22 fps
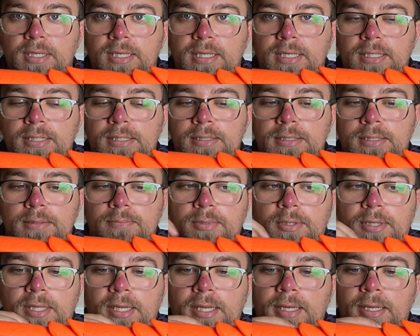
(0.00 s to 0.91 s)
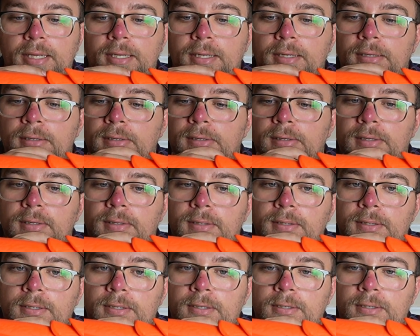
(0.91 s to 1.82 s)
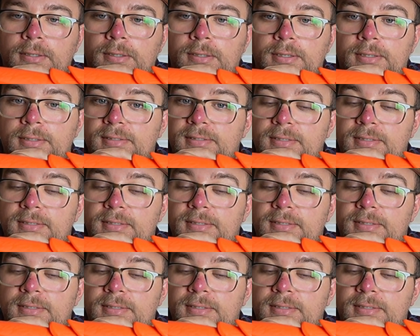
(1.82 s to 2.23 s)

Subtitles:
easy play, it's